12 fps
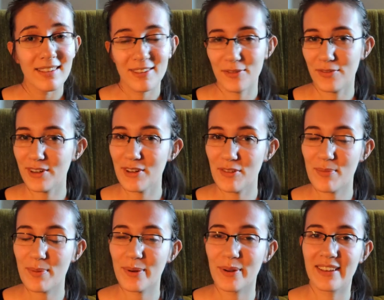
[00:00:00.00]
the
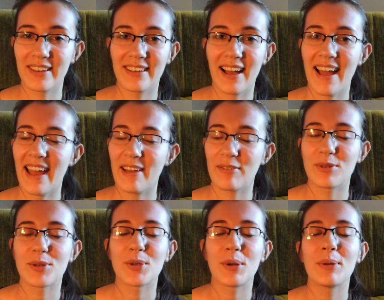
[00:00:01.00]
first book that I have
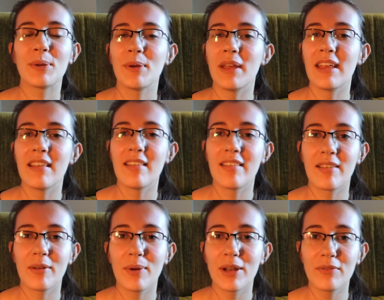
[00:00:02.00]
to show you is
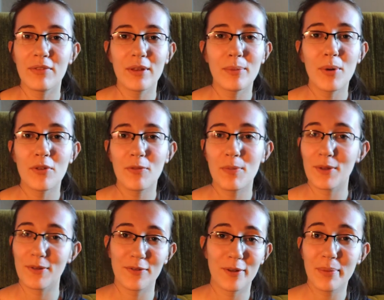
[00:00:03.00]
one of the most
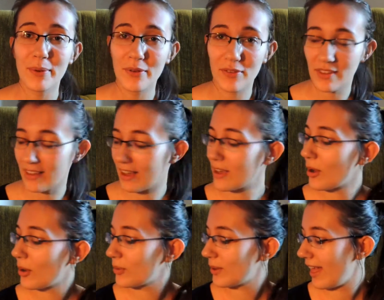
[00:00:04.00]
beautiful books that I
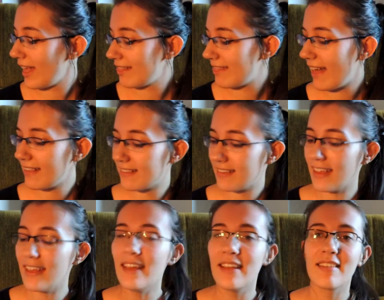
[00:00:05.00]
own, and that
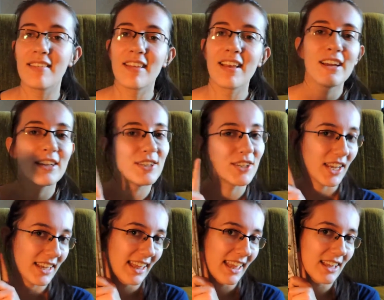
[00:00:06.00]
is
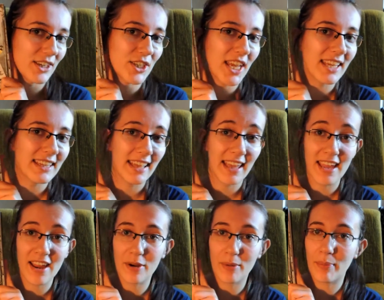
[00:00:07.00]
Jane
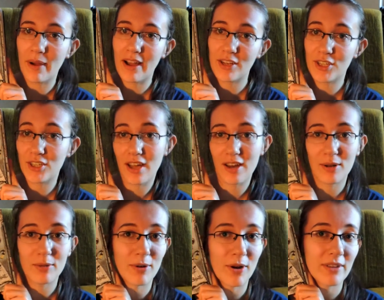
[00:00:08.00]
Eyre by
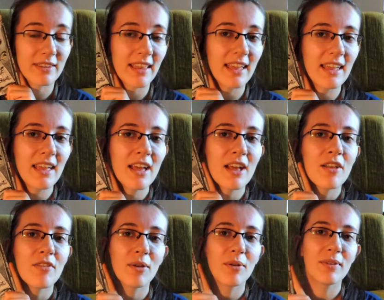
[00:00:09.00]
Charlotte Brontë.
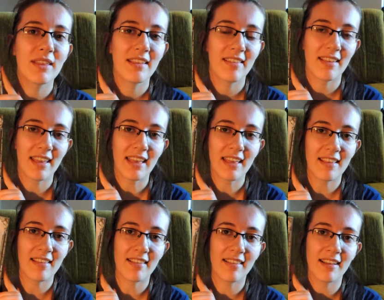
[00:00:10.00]
So this
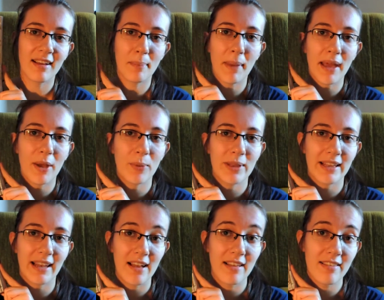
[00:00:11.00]
is Penguin
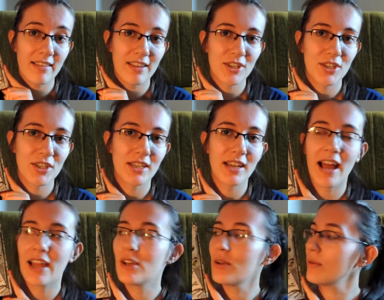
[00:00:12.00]
Deluxe edition.
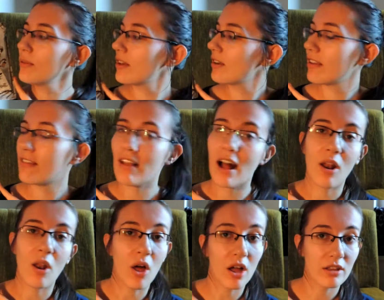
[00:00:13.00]
I know there is
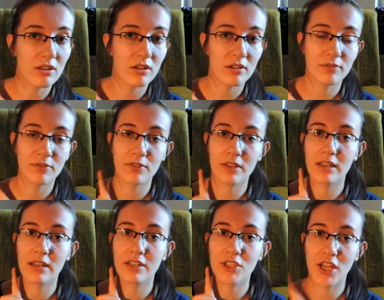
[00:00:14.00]
a lot of
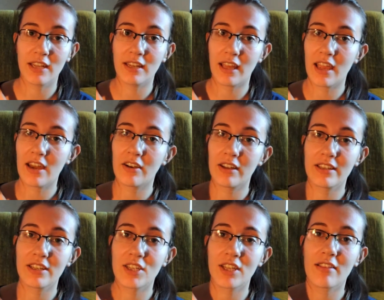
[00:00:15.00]
Jane Eyre
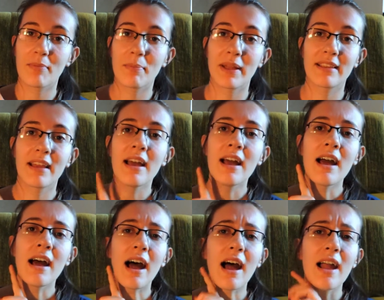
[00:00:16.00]
editions, but
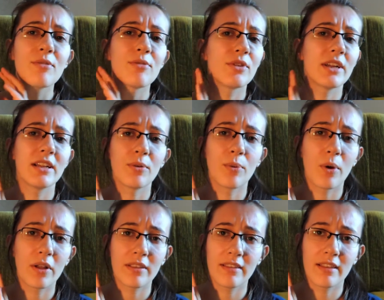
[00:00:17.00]
I really
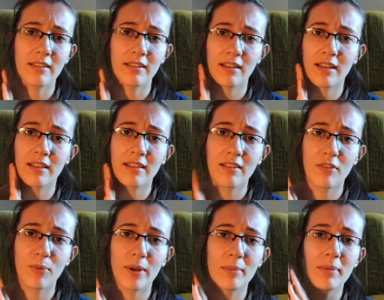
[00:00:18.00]
wanted
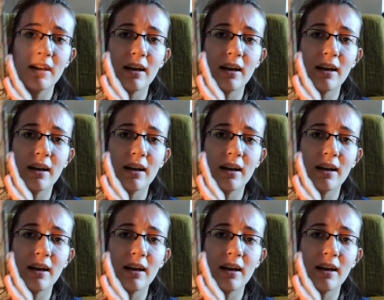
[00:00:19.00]
this one